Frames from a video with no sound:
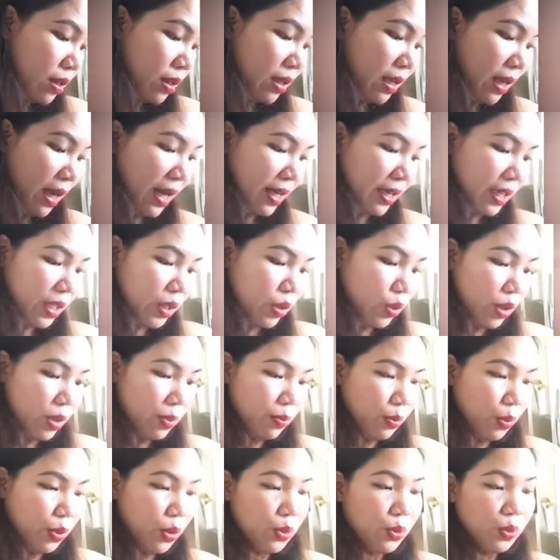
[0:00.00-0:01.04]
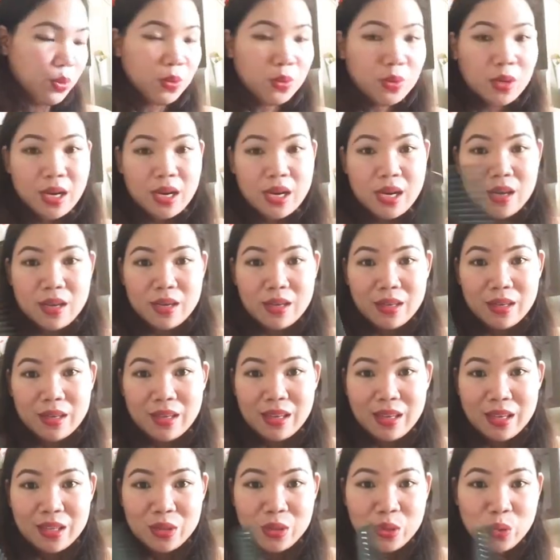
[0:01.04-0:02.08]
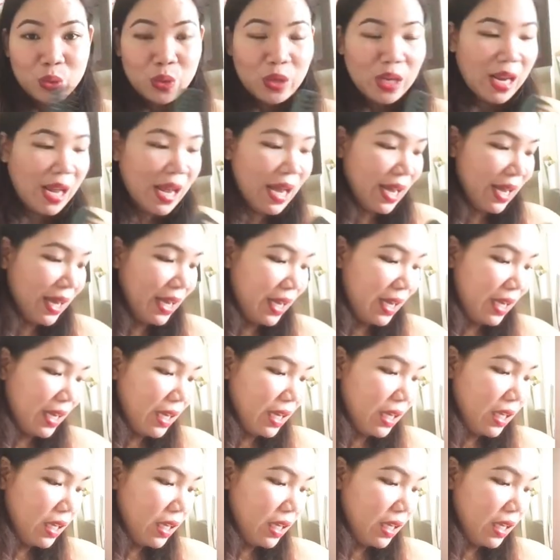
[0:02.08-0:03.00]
andito rin po yung suklay.